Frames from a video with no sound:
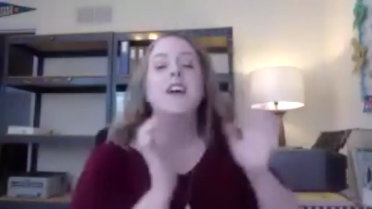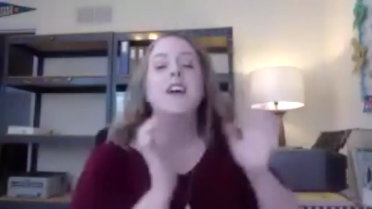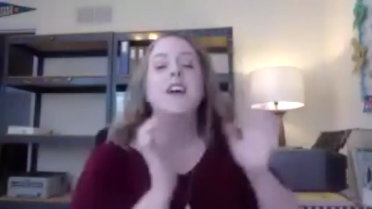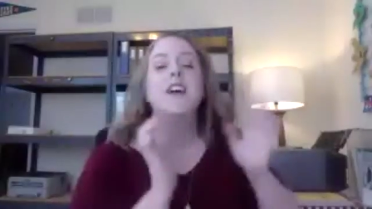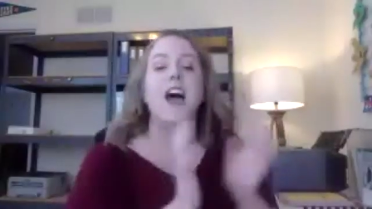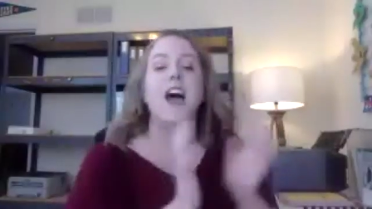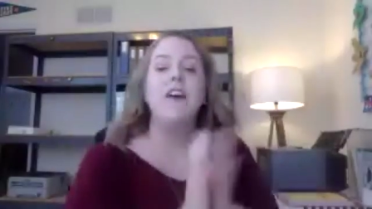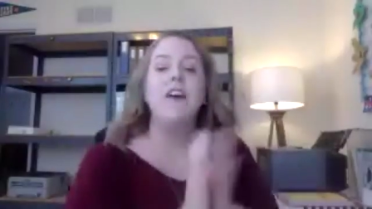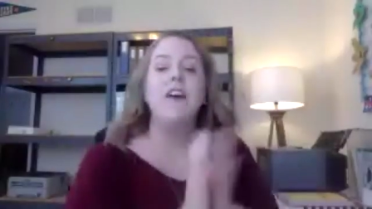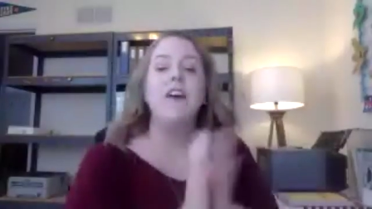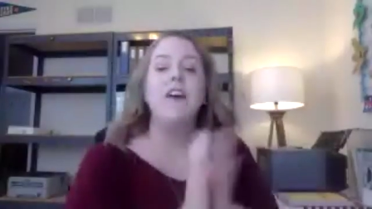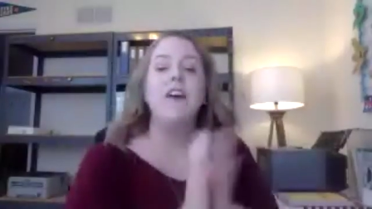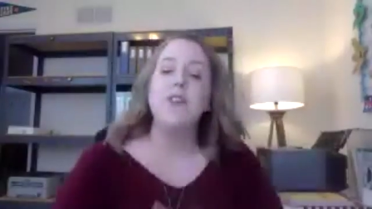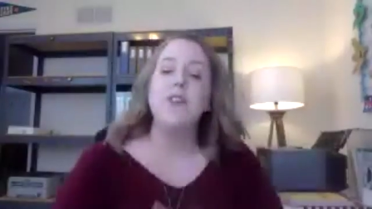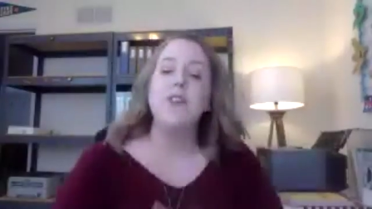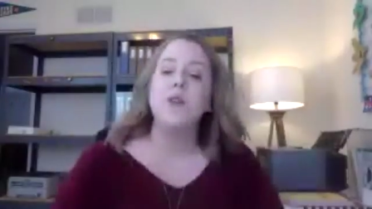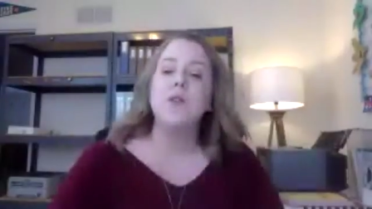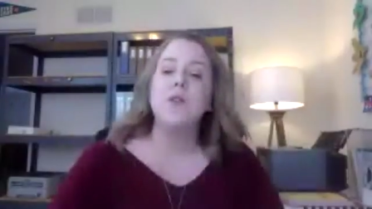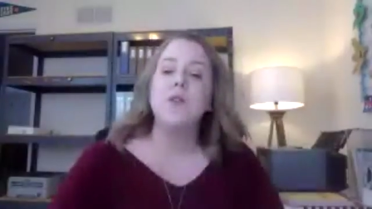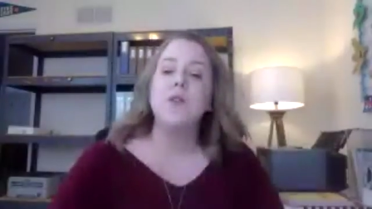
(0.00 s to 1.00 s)
Have you
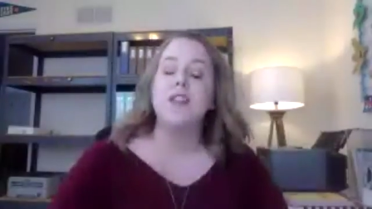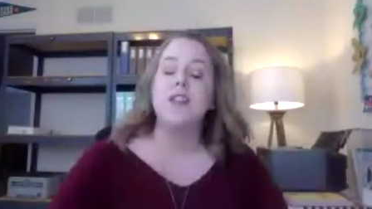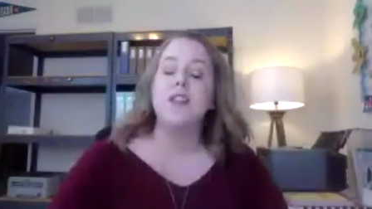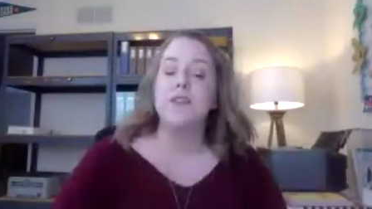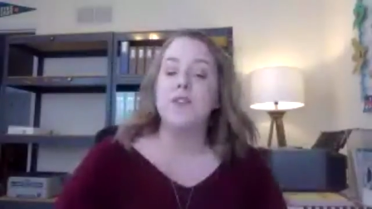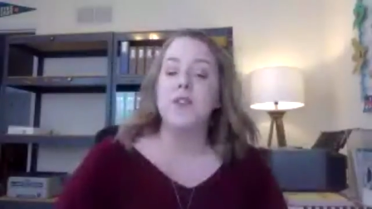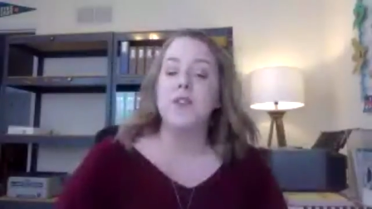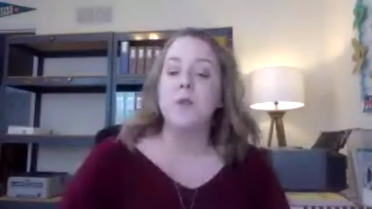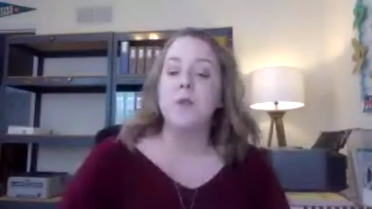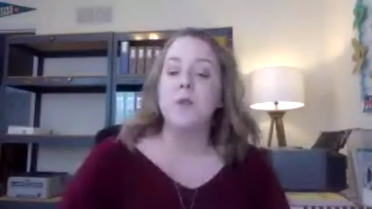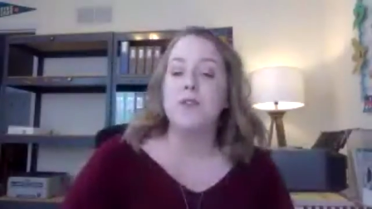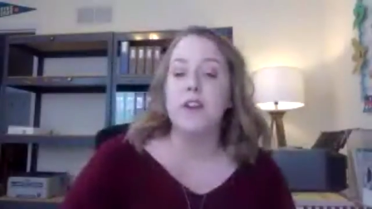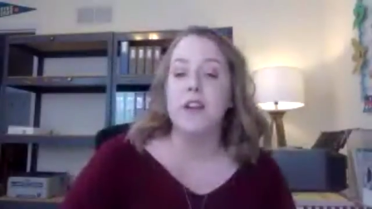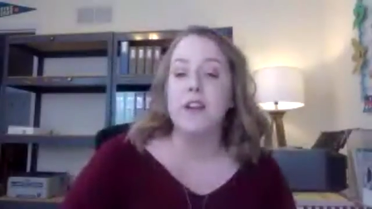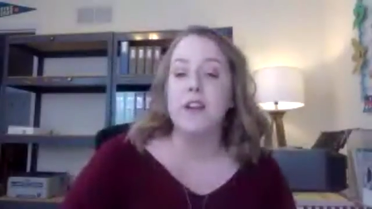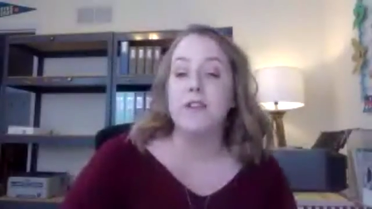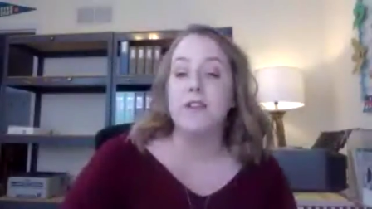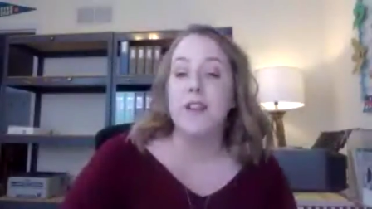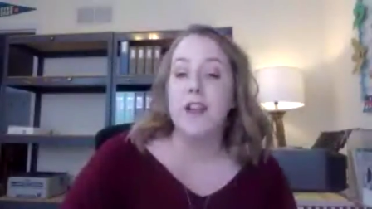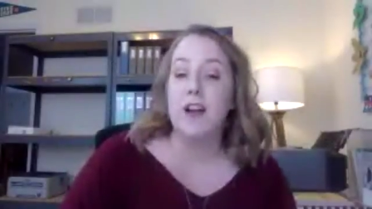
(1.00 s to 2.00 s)
used Lightroom
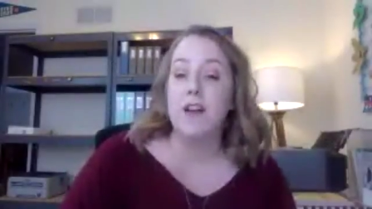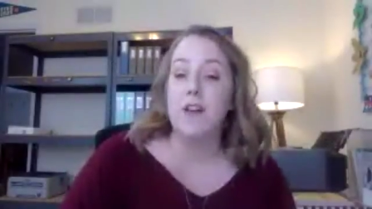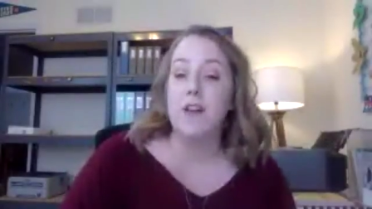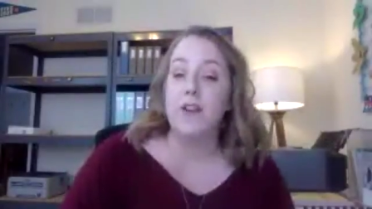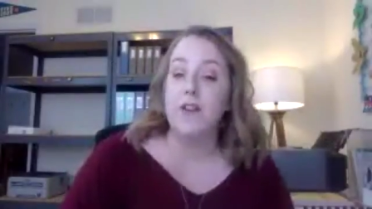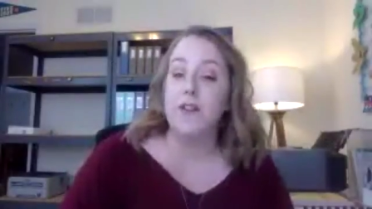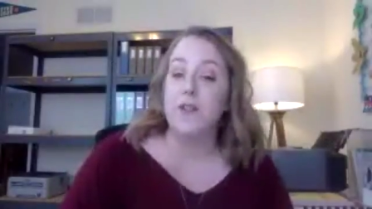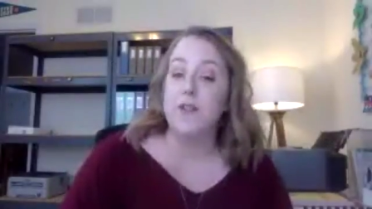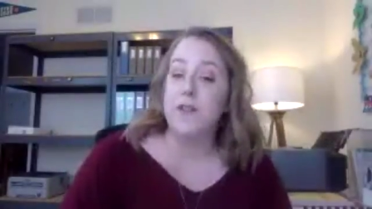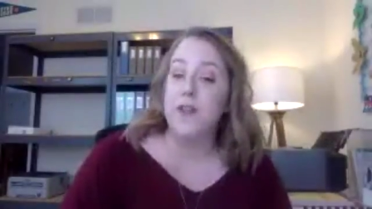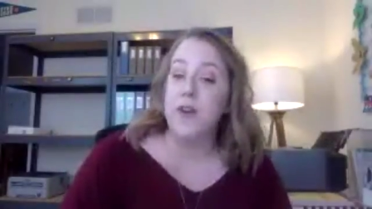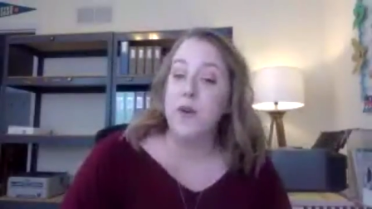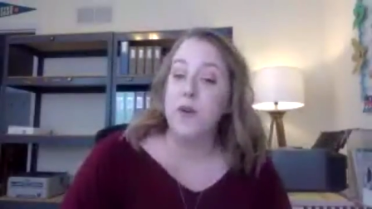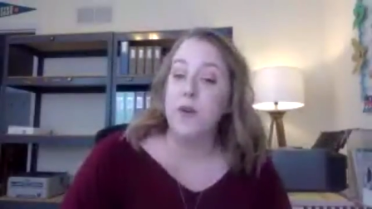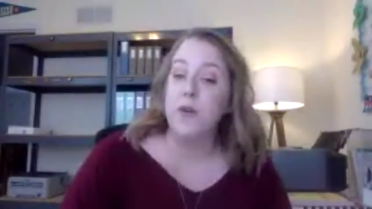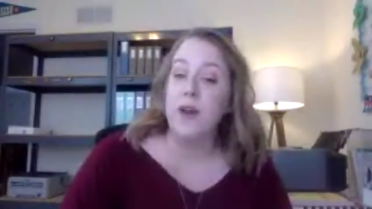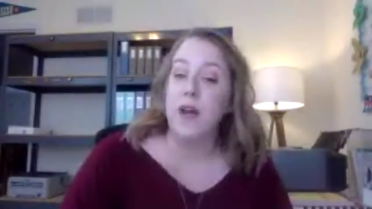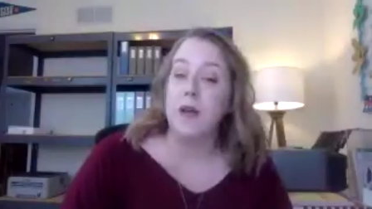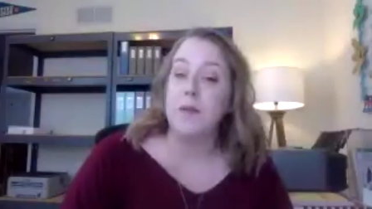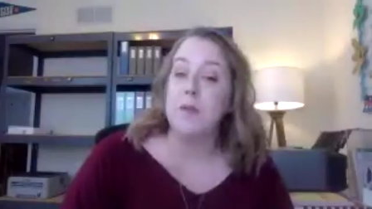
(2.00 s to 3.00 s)
Creative Cloud on your phone?